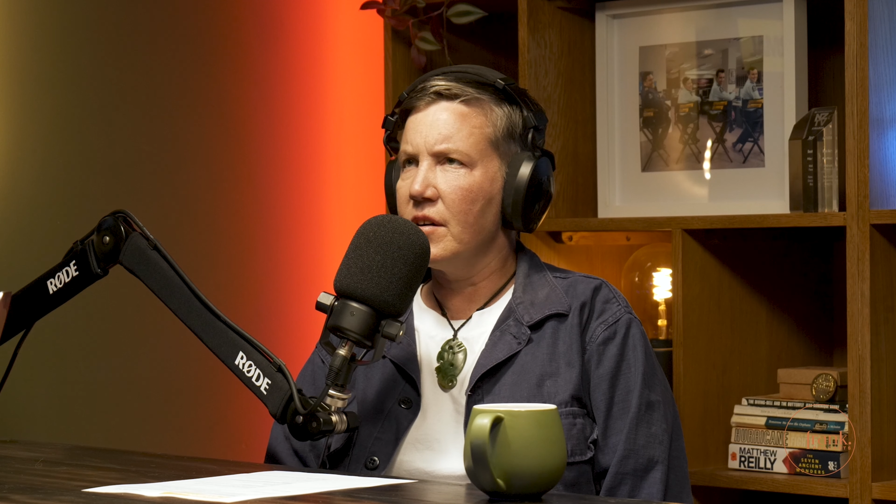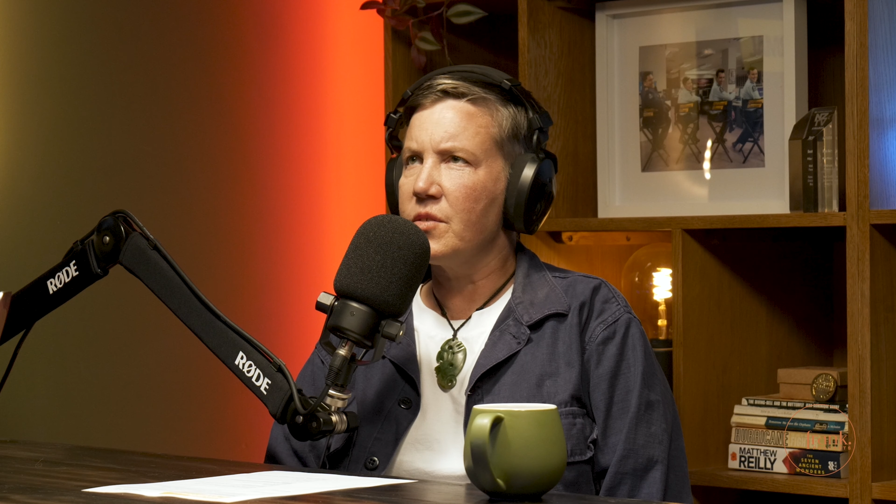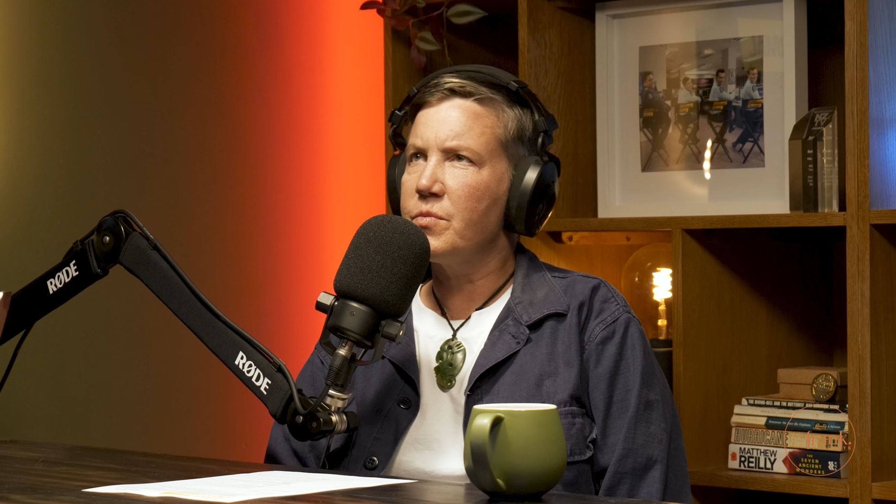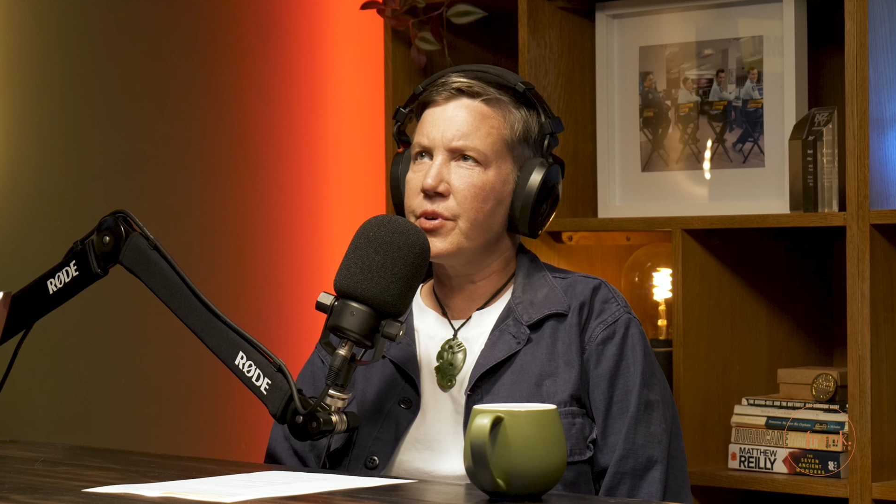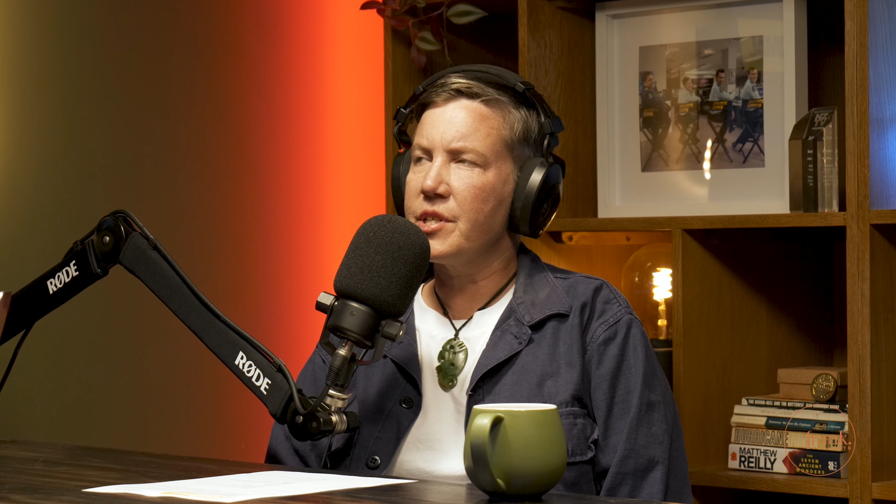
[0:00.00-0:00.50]
Oh,
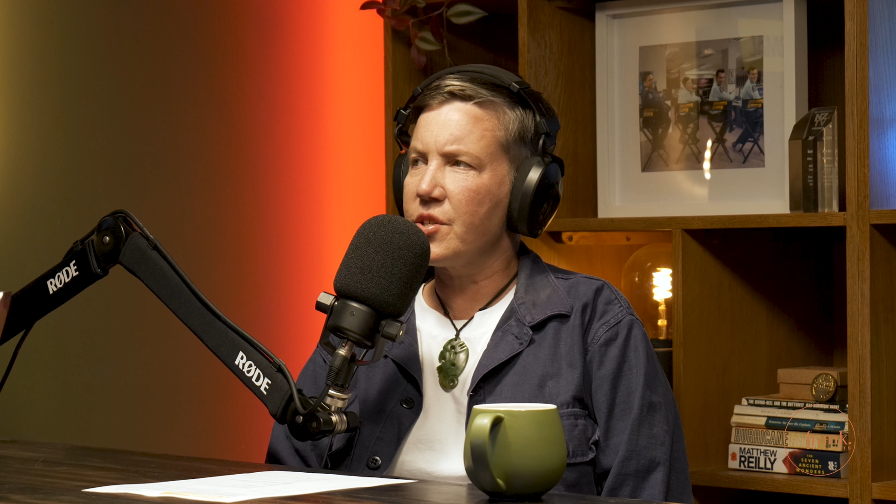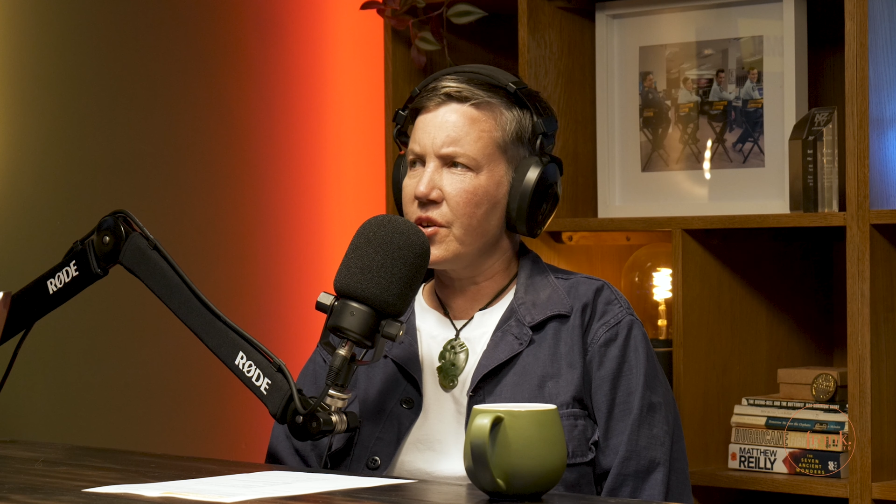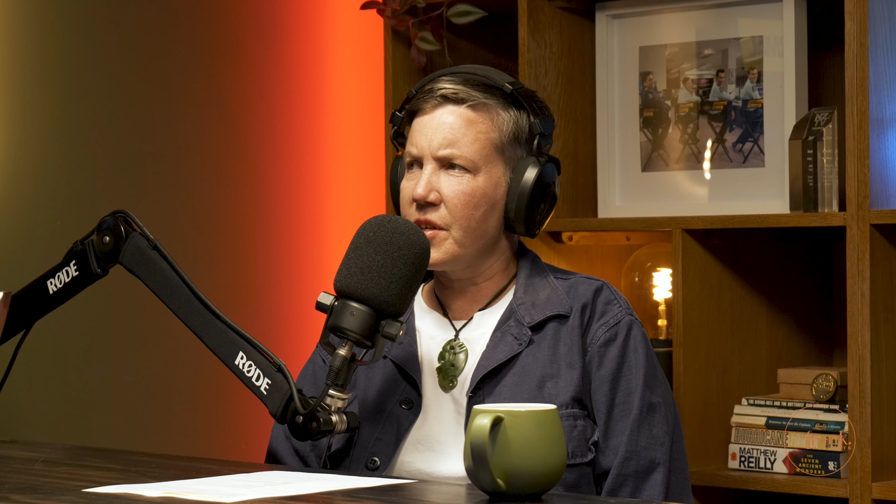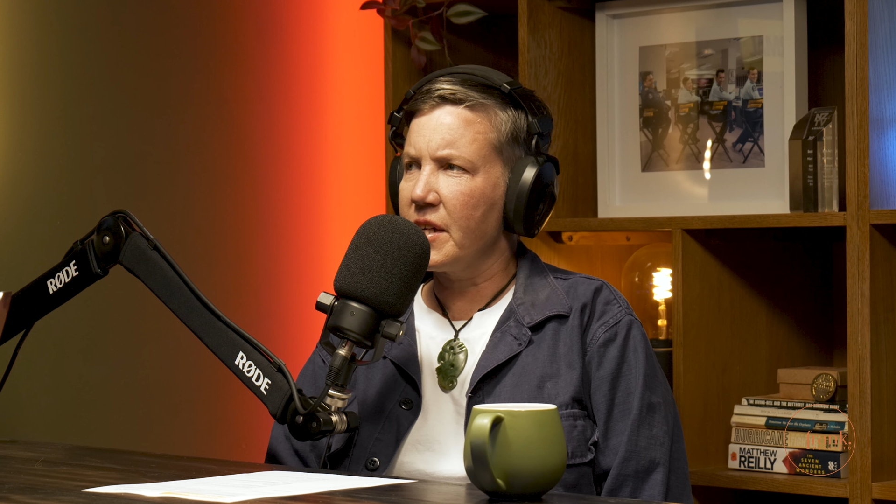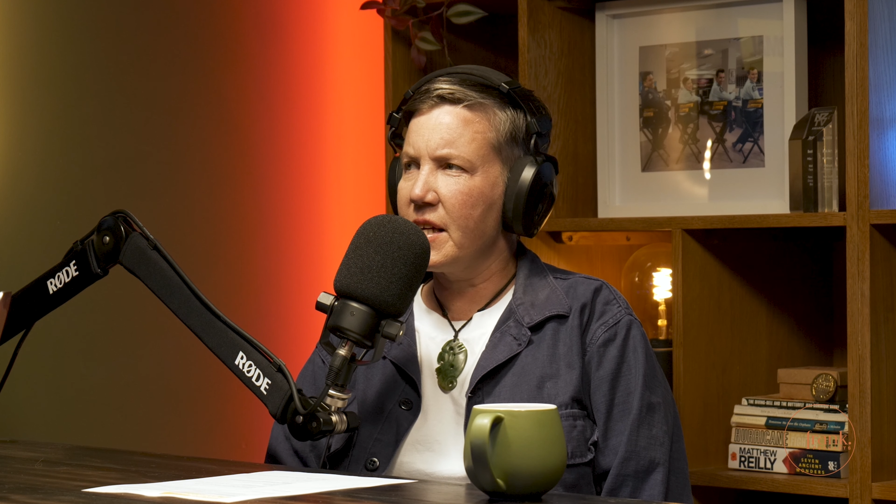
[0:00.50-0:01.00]
pretty
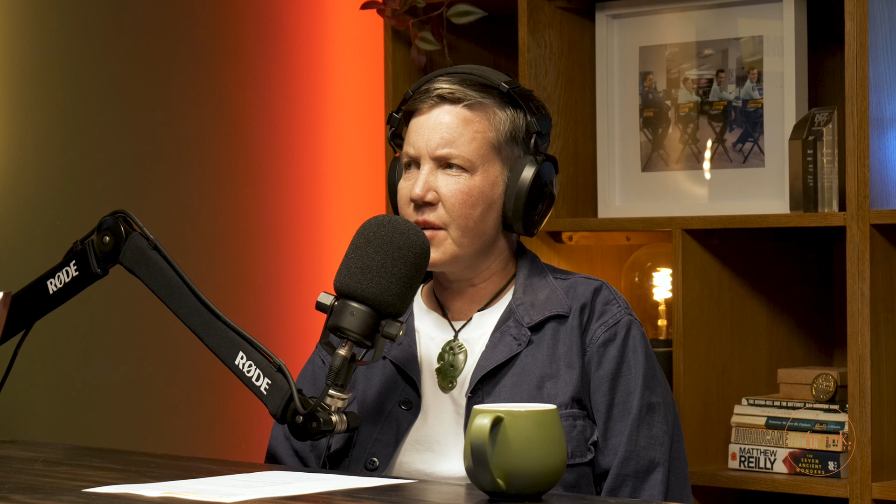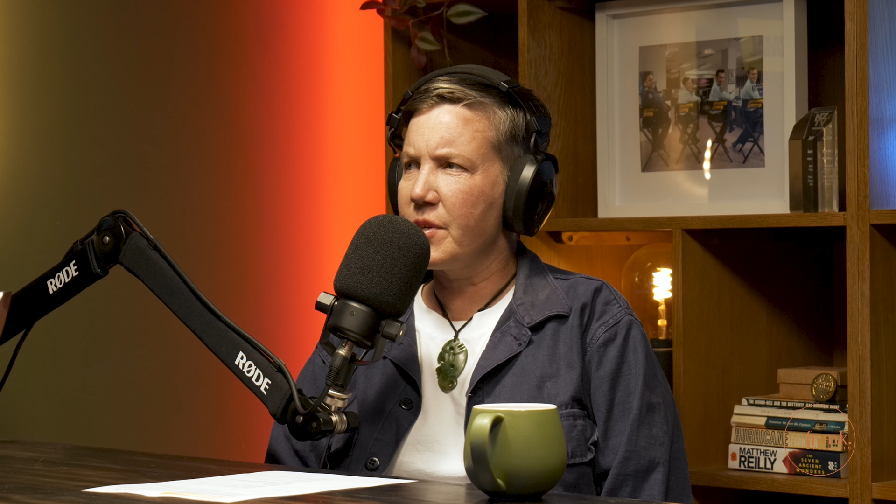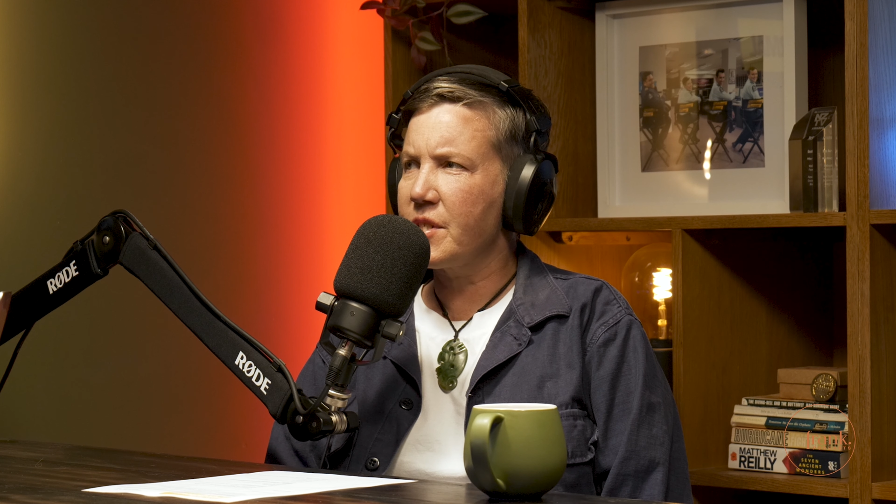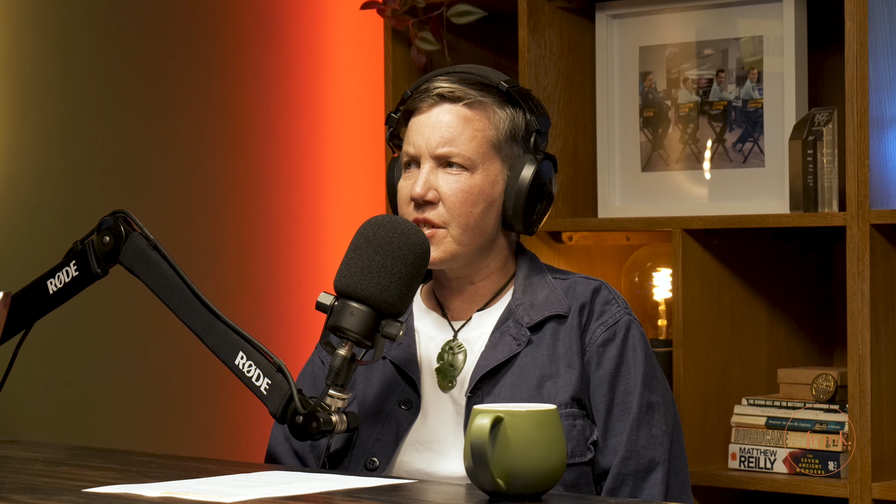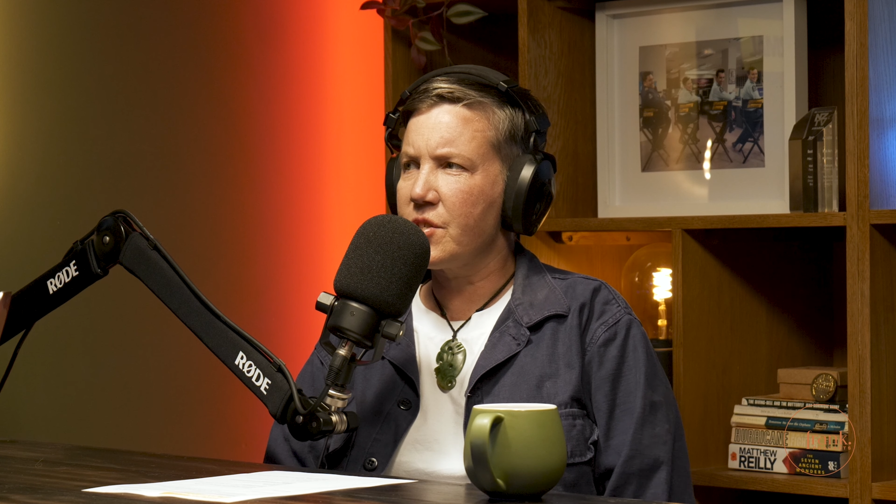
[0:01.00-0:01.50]
solidly. And
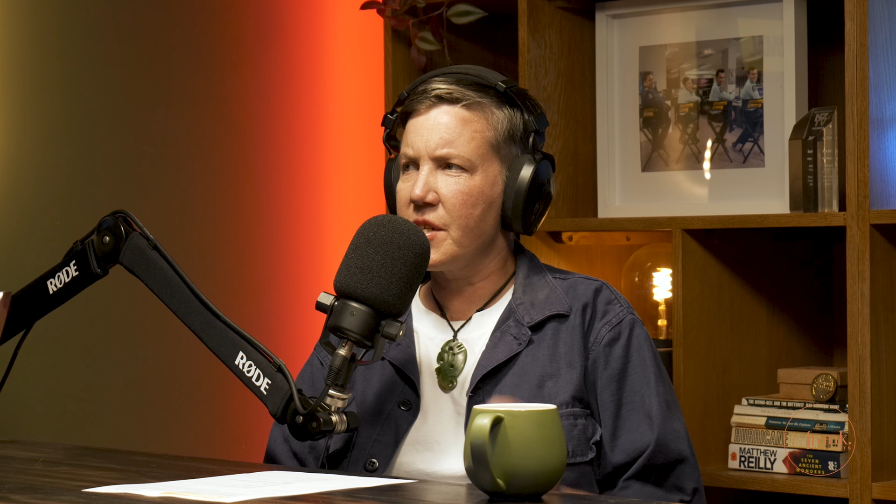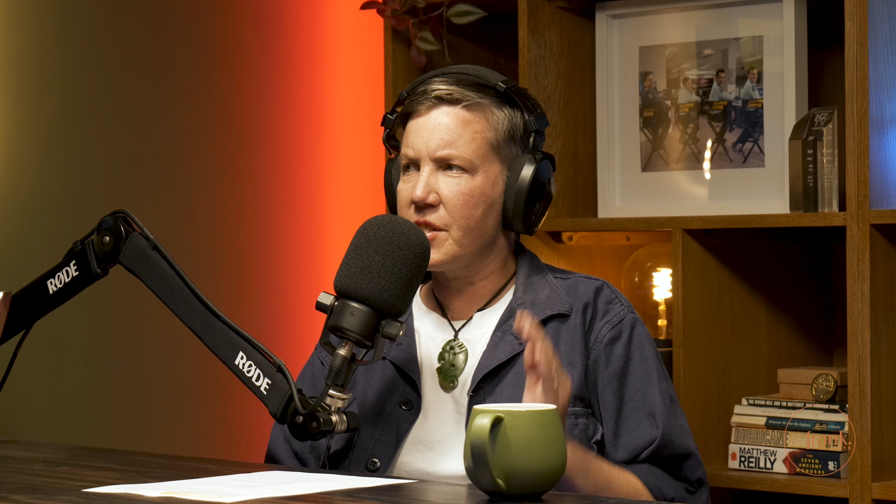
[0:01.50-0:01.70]
once I decide